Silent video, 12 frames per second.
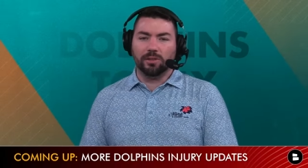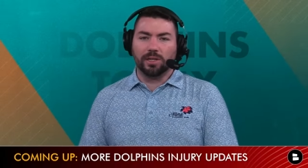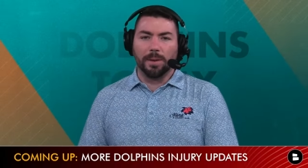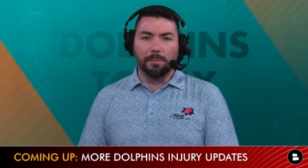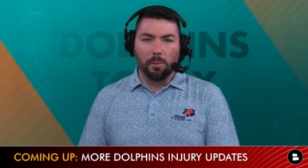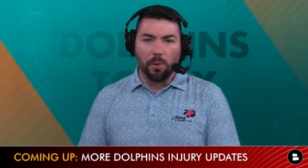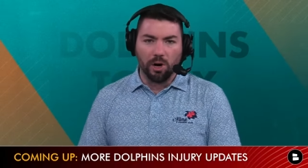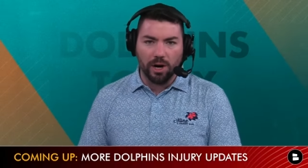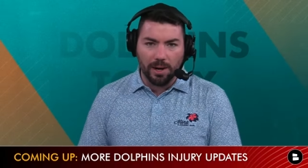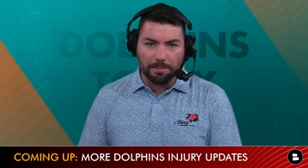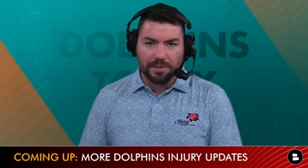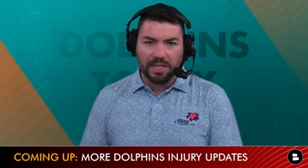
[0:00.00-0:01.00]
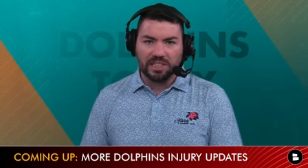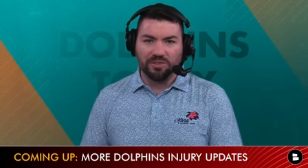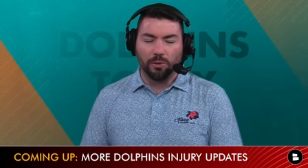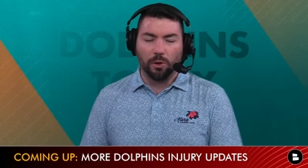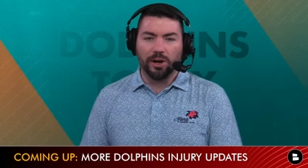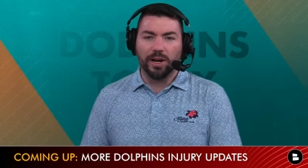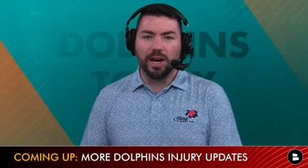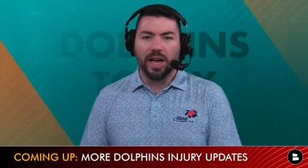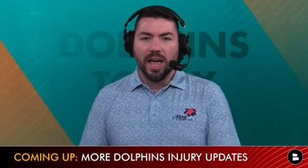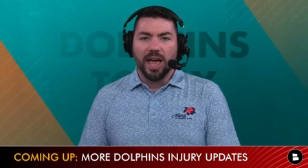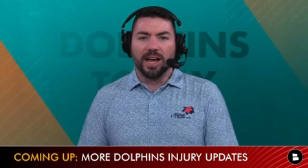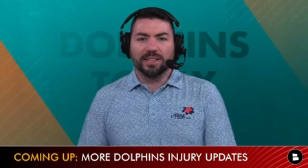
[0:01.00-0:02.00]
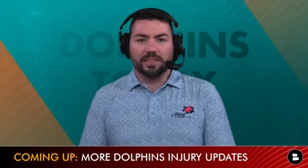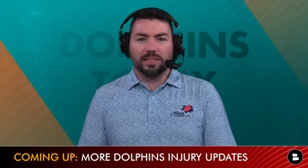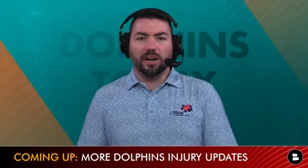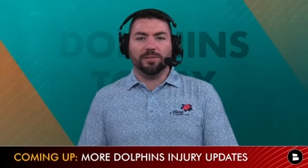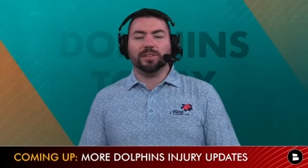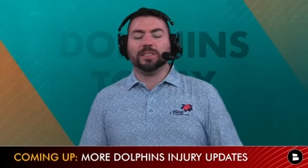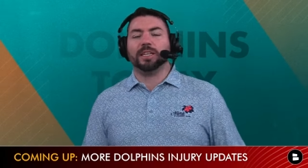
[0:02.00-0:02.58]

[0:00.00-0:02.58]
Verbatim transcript: a couple more updates for you as the Dolphins